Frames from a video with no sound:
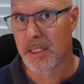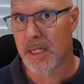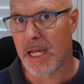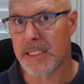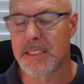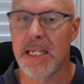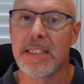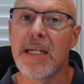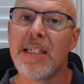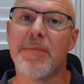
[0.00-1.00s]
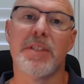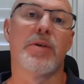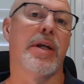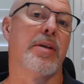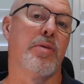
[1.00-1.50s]
as these are
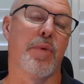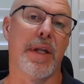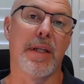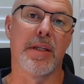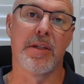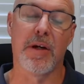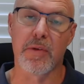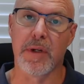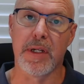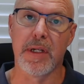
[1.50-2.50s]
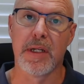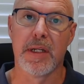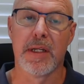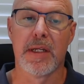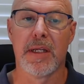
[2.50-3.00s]
demonstrated when children
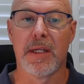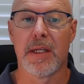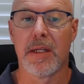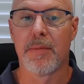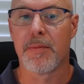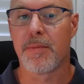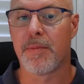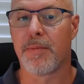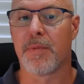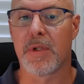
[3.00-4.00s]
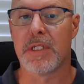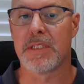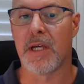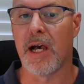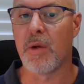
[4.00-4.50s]

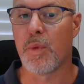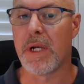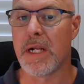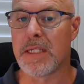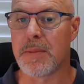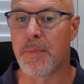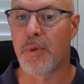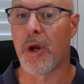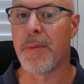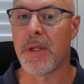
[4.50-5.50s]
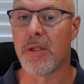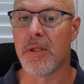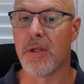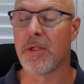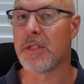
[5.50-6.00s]
decide when it is appropriate to
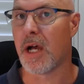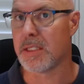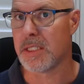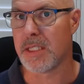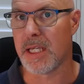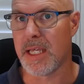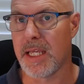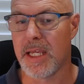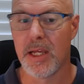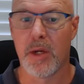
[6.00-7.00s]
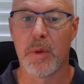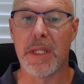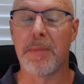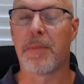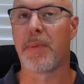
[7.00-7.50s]
use ICT, when
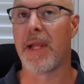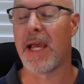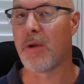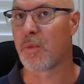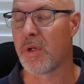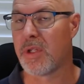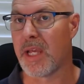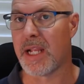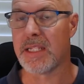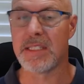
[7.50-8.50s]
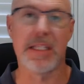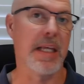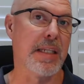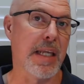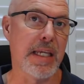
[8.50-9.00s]
they plan routines,
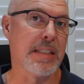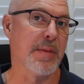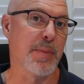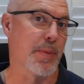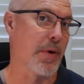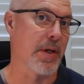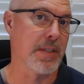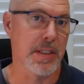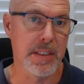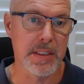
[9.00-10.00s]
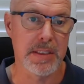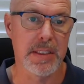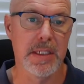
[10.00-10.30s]
techniques, and processes,